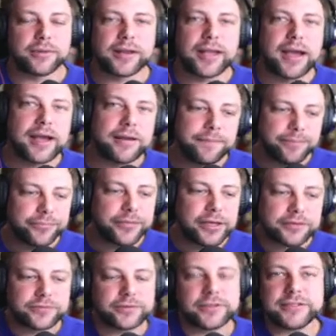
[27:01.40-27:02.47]
I got.
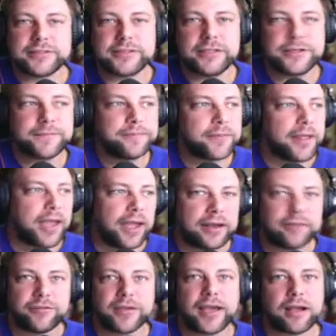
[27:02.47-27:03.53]
Thanks for listening. And
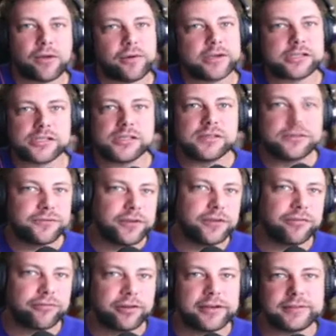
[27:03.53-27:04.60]
if you got questions, feel
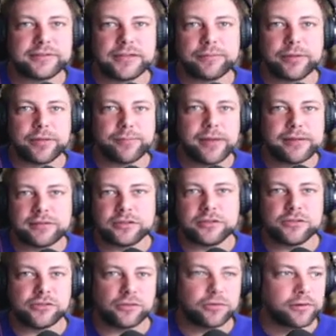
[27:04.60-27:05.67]
free to send me a
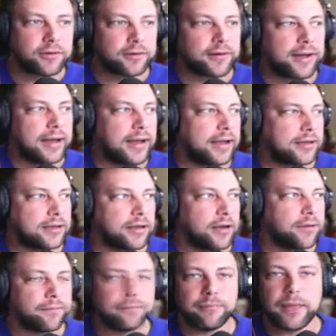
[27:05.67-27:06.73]
message, or,
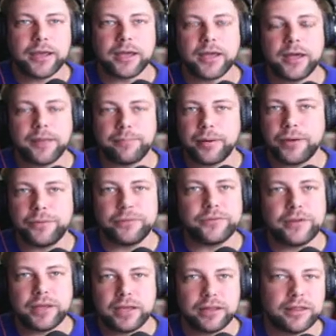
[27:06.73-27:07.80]
make a
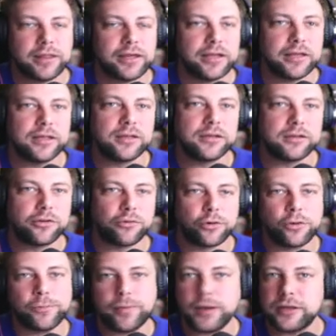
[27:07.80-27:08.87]
post in the
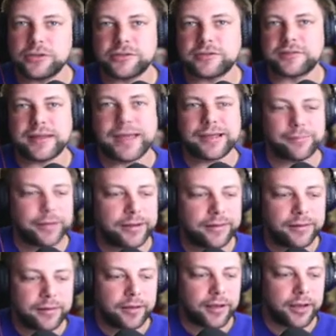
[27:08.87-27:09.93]
group and just tag me,
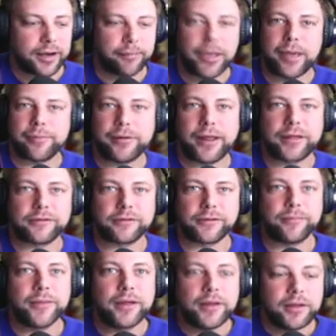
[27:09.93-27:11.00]
and I'm happy to answer them.
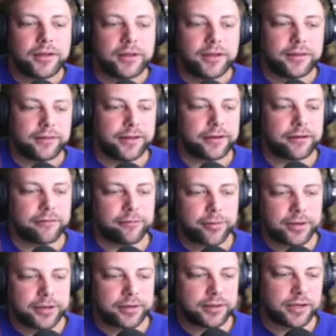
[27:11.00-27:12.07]
Later,
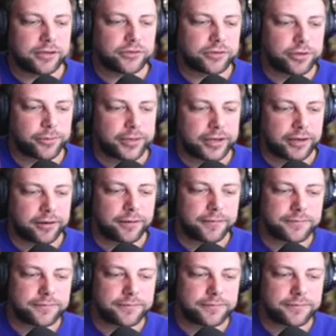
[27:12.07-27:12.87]
everybody. Enjoy your weekend.